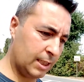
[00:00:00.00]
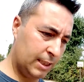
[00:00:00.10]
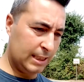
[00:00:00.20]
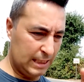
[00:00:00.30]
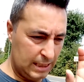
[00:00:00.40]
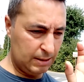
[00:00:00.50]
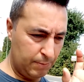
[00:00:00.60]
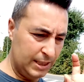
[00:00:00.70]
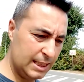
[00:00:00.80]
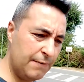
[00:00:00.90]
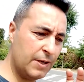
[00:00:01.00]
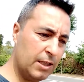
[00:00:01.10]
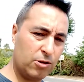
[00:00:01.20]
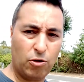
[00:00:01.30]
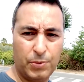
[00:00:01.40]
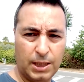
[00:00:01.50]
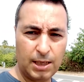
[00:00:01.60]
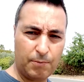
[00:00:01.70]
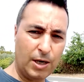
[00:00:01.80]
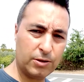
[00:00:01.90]
this specific topic
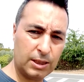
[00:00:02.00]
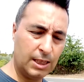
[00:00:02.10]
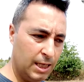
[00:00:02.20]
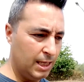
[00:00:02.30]
about